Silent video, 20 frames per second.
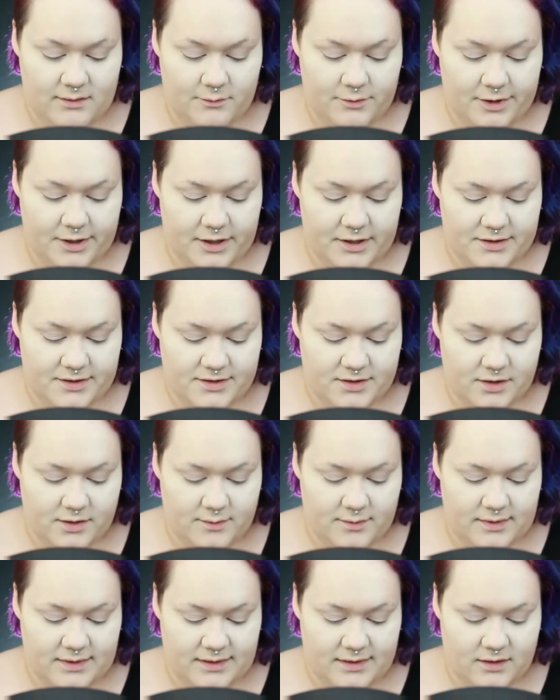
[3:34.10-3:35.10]
we're going to start
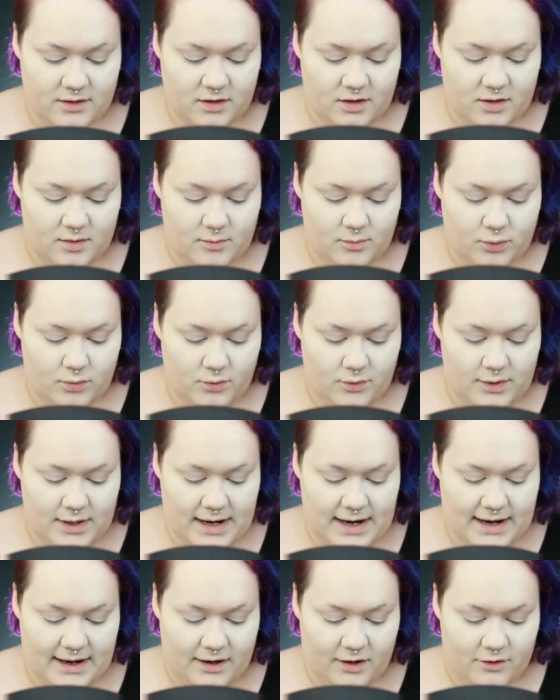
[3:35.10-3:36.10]
with our
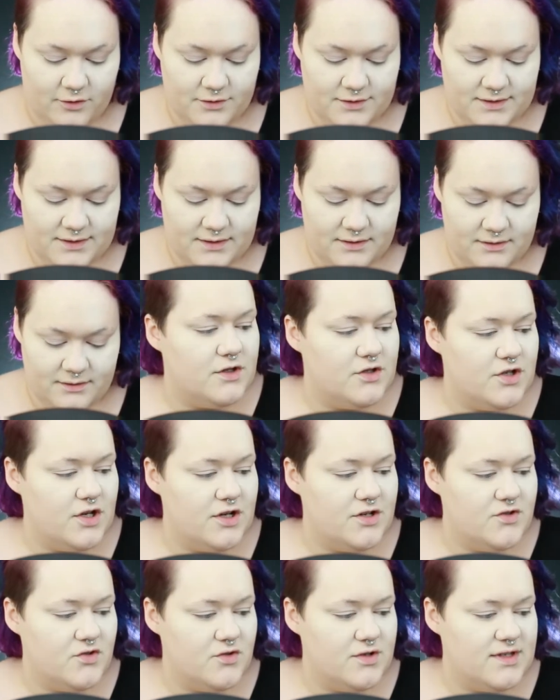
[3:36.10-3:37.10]
brows. For the
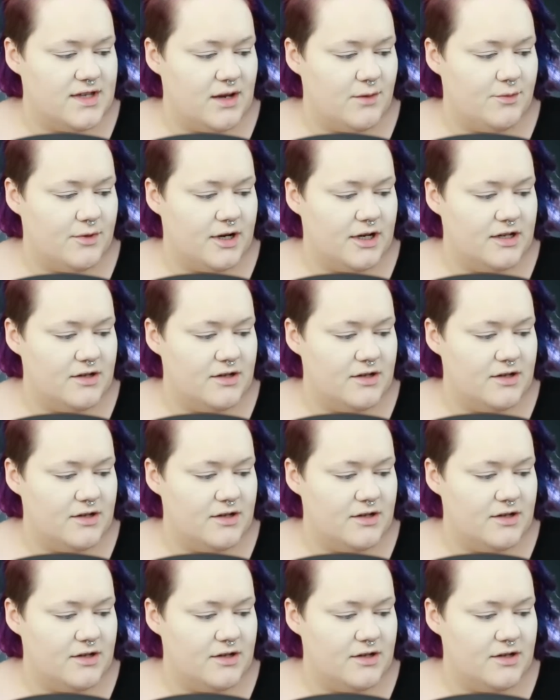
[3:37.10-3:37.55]
drugstore side, we're going